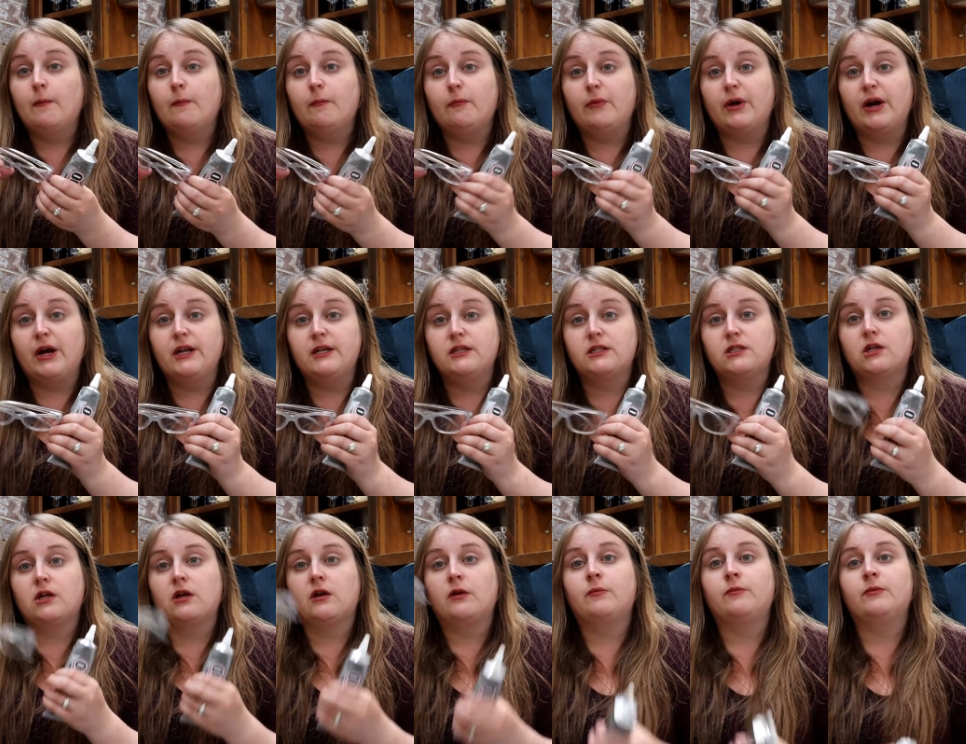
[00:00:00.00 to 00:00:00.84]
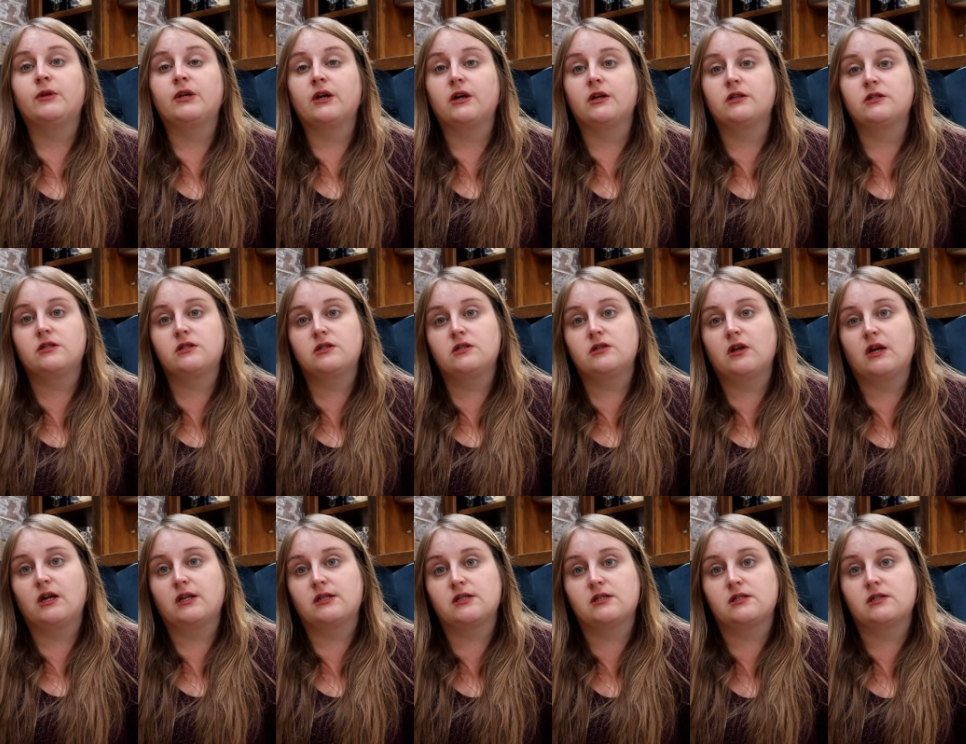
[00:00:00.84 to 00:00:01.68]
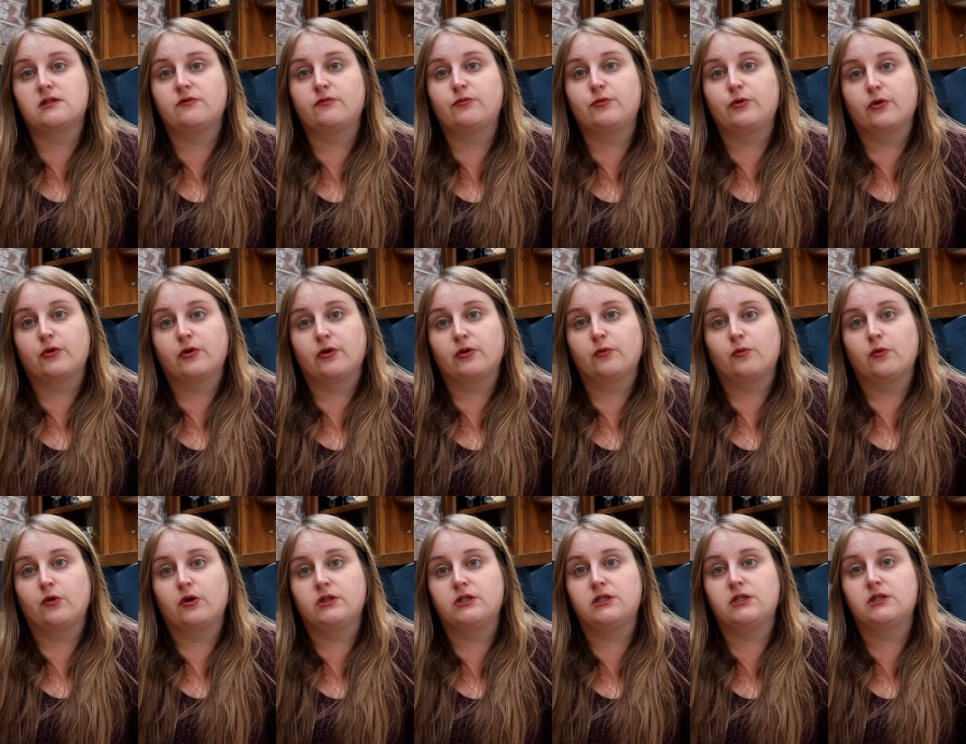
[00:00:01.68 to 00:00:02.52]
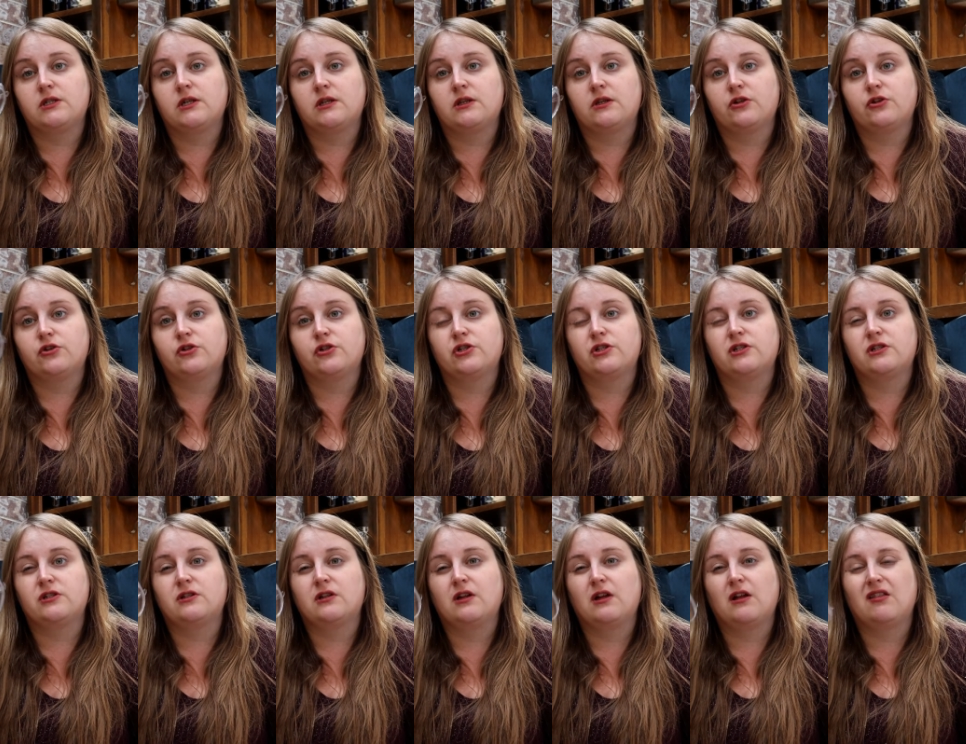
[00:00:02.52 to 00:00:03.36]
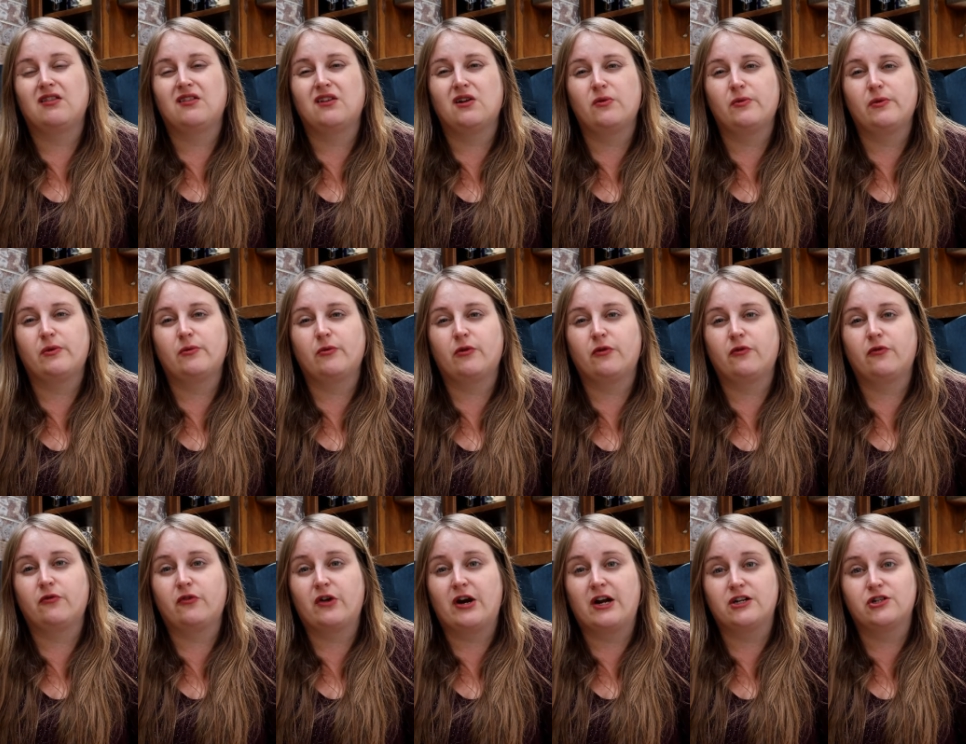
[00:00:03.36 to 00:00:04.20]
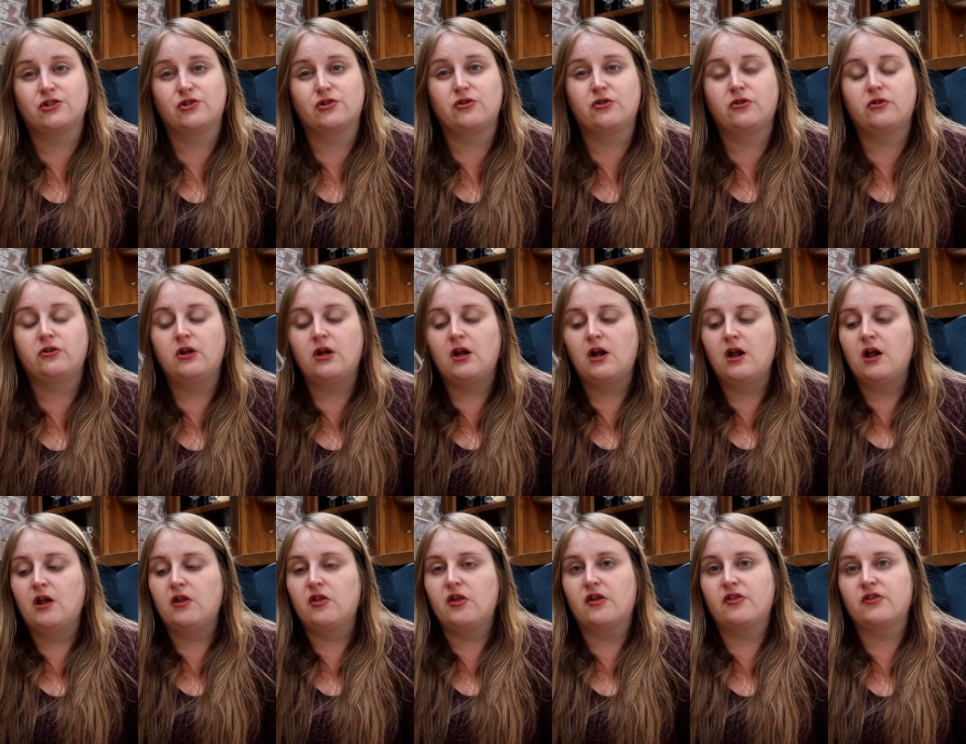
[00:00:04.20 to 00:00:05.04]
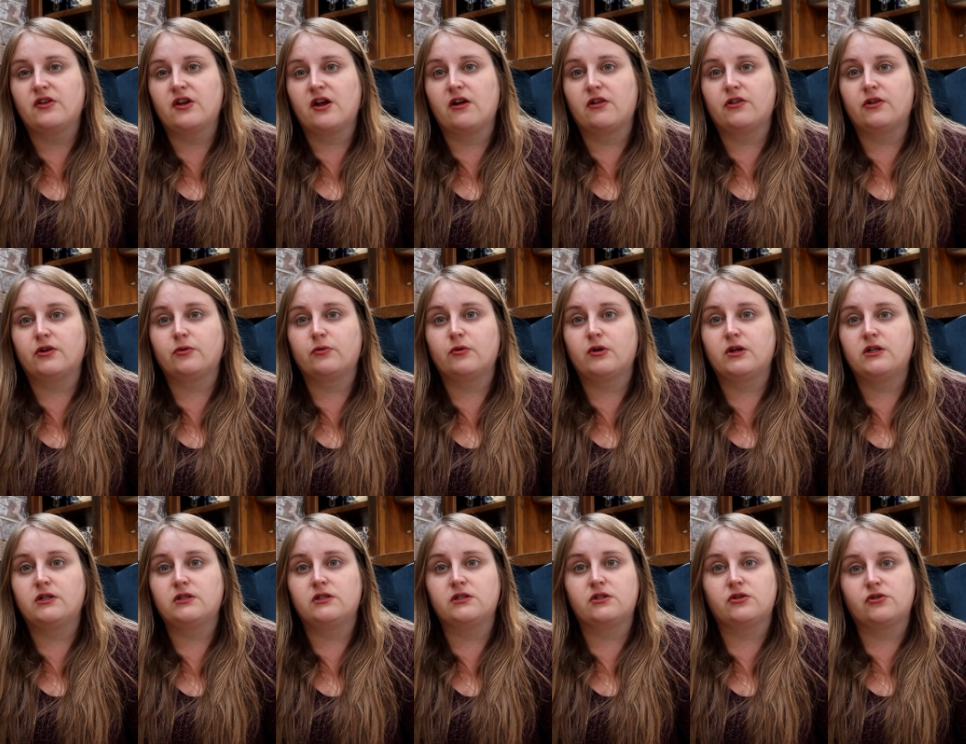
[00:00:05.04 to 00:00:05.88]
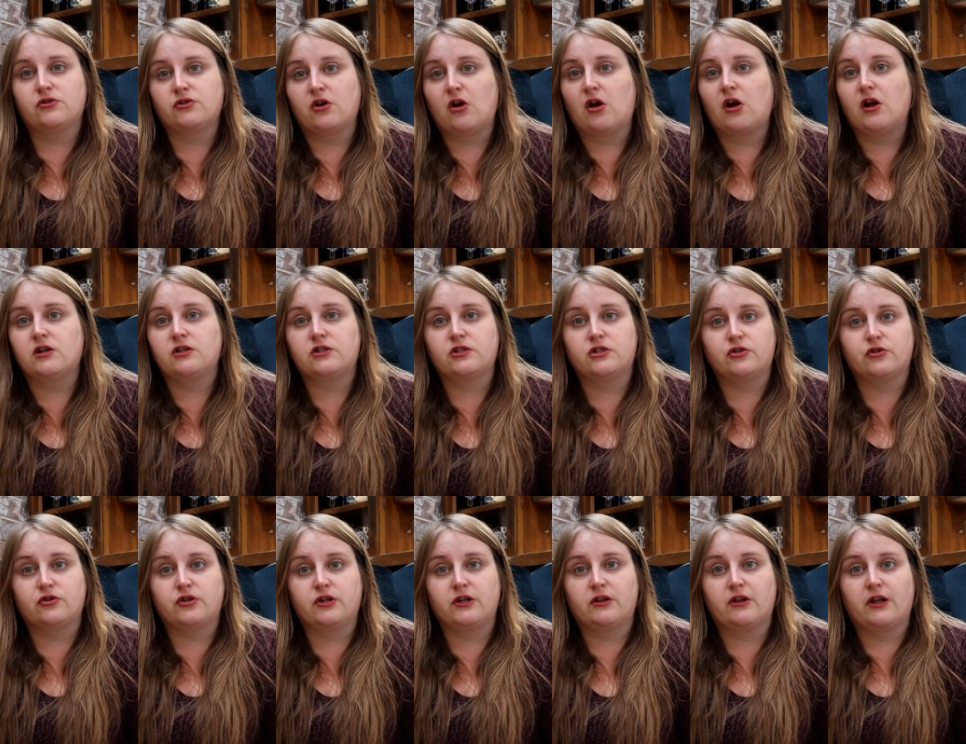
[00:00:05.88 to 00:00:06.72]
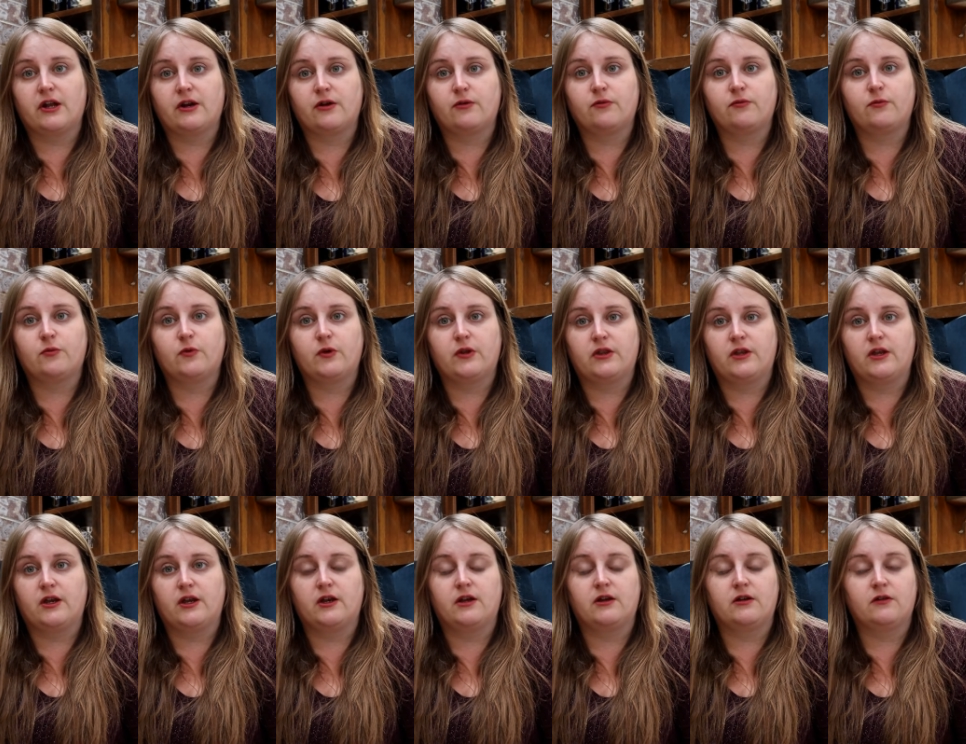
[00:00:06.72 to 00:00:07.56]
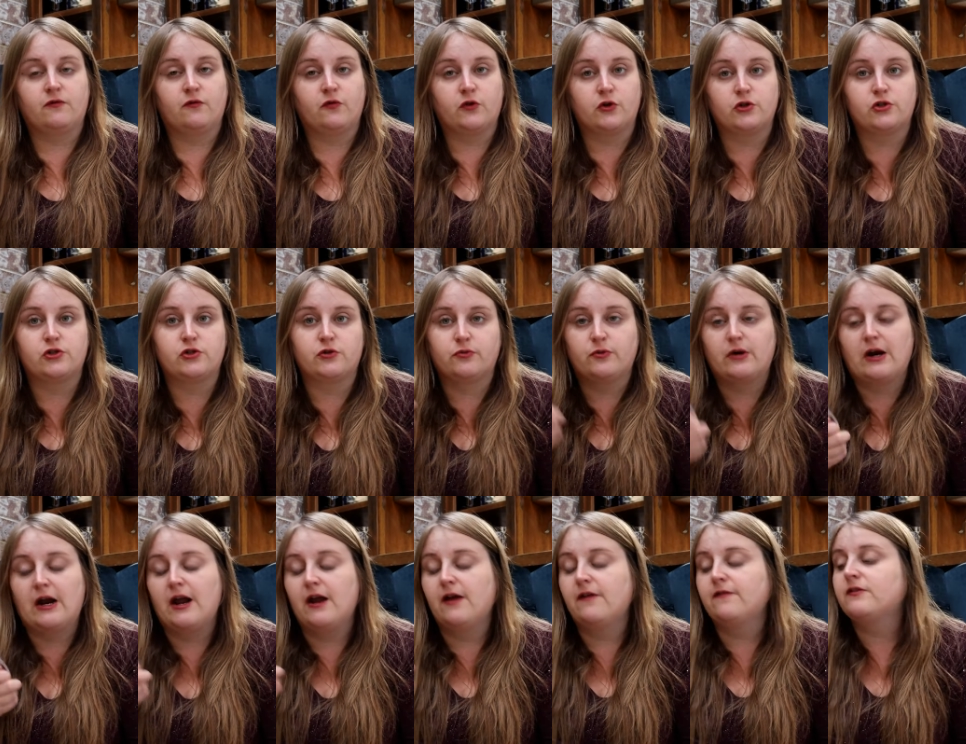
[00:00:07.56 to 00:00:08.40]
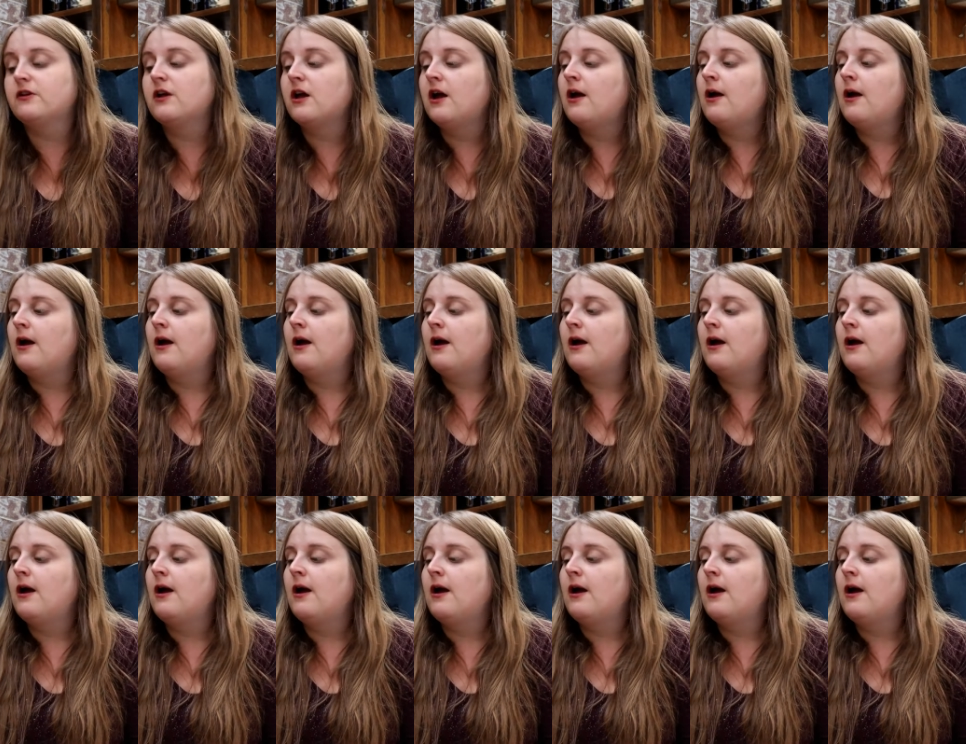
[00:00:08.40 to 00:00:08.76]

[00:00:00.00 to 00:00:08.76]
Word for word: but because these glasses have broken once and they're just a little bit more fragile than the other ones, they're not sturdy like when they first arrived,